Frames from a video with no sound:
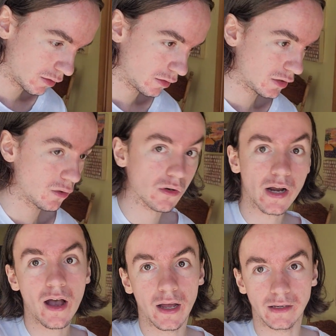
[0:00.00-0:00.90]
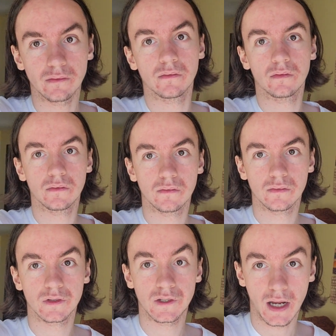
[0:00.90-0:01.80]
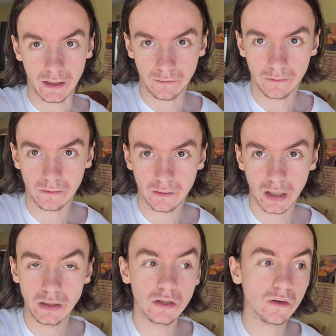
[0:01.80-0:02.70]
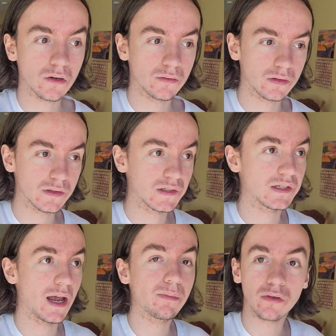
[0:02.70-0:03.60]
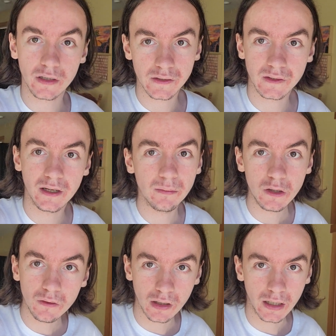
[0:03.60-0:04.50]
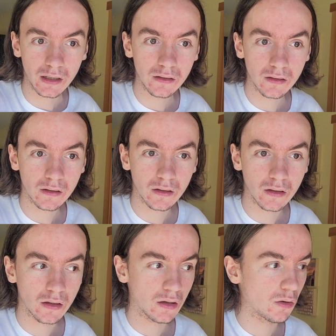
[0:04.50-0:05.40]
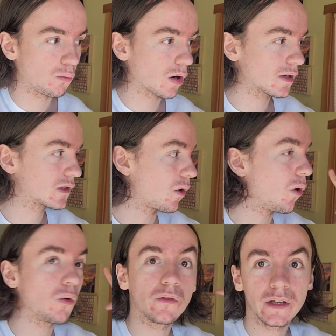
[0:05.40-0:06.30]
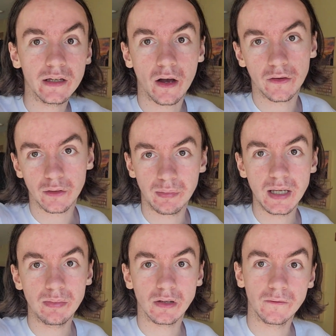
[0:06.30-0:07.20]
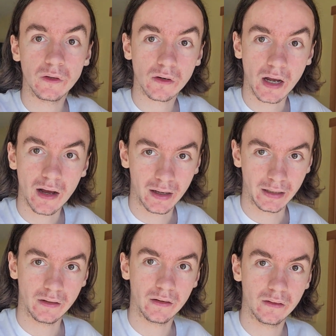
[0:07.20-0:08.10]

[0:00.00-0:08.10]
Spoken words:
You're not safe in your separatist community where it's only other people of your kind,